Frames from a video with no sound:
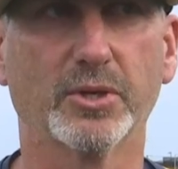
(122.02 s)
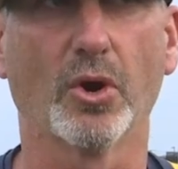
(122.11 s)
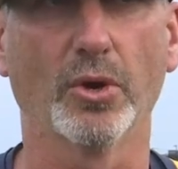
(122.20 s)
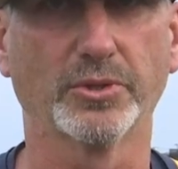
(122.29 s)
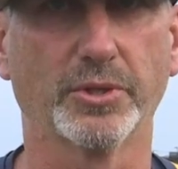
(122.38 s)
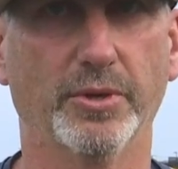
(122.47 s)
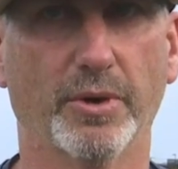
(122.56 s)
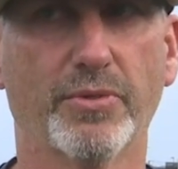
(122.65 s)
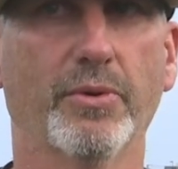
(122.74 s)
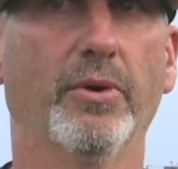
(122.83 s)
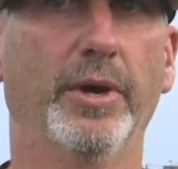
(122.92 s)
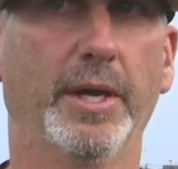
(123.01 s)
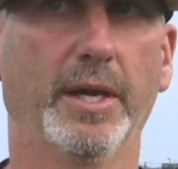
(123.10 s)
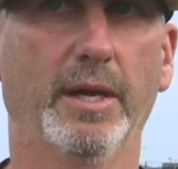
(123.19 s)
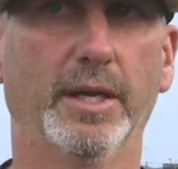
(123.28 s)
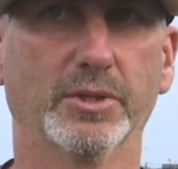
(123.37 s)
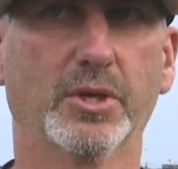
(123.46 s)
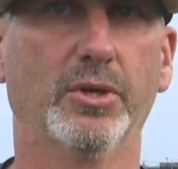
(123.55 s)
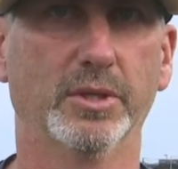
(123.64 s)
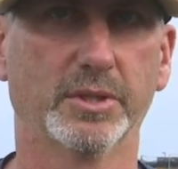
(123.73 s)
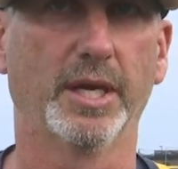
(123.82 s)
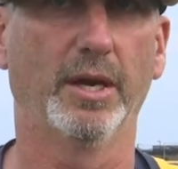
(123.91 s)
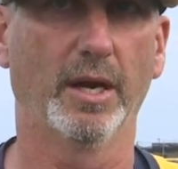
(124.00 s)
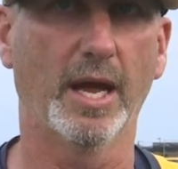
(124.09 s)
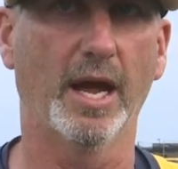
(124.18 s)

and Carson are throwing as good as they